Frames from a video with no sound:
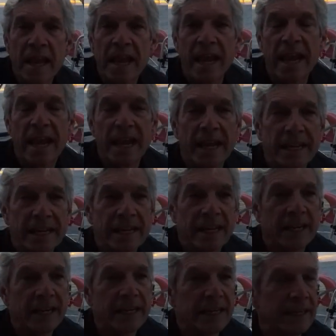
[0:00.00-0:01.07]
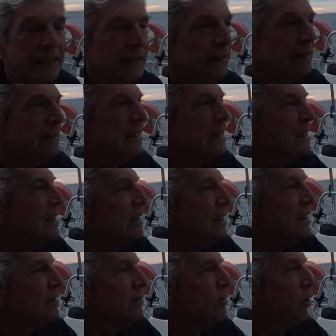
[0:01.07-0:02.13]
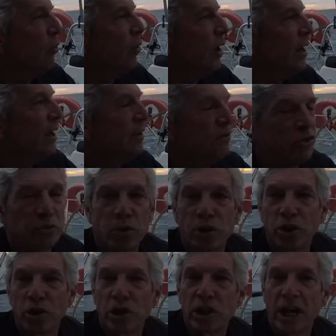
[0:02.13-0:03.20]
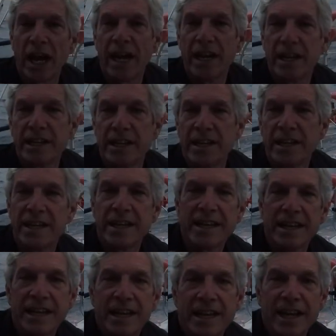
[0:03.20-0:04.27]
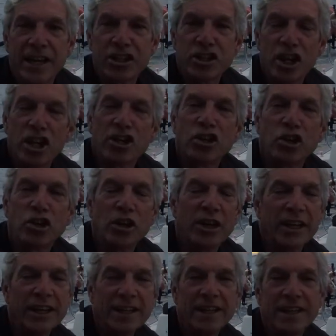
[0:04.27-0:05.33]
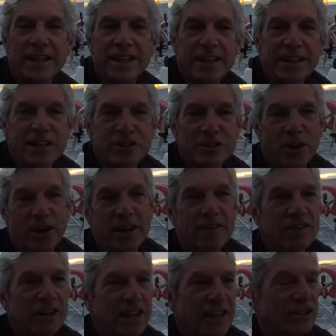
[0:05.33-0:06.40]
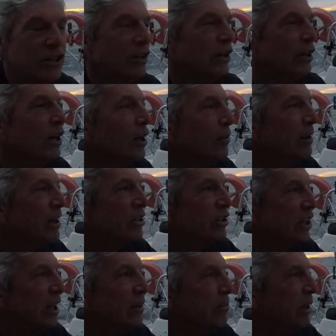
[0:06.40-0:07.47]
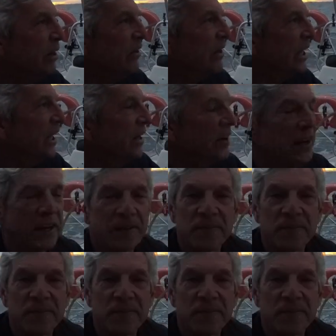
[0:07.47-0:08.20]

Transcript: And uh, the waves were kind and gentle so I even got a little bit of sleep here and there.